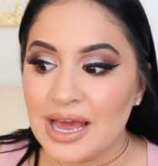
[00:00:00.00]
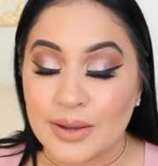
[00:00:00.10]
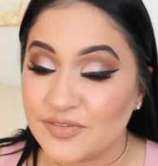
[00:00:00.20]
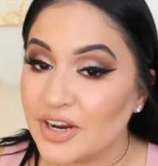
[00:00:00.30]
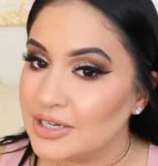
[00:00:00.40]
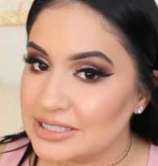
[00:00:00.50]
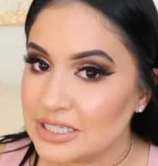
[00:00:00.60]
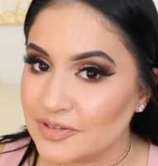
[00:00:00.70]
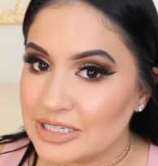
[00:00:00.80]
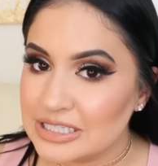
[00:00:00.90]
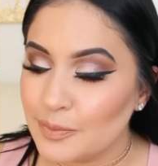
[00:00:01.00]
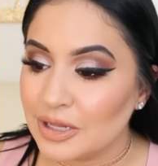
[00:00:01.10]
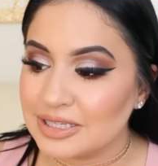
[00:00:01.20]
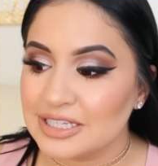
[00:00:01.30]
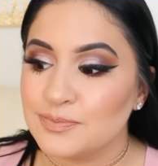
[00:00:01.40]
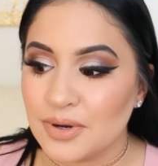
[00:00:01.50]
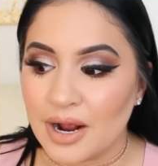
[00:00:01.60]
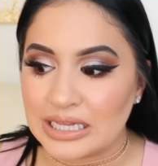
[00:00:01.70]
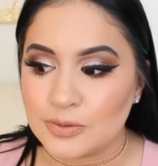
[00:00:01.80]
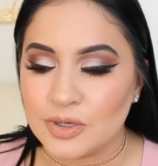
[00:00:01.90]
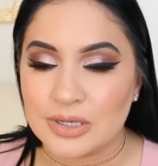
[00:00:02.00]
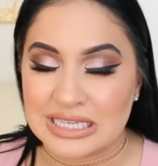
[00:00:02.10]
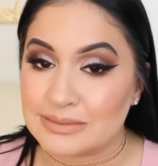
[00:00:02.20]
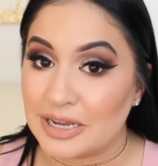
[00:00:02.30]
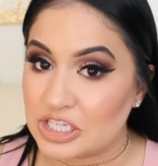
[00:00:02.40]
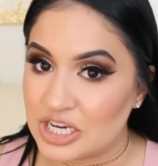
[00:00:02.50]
I'm very serious about this. Pure Hollywood is my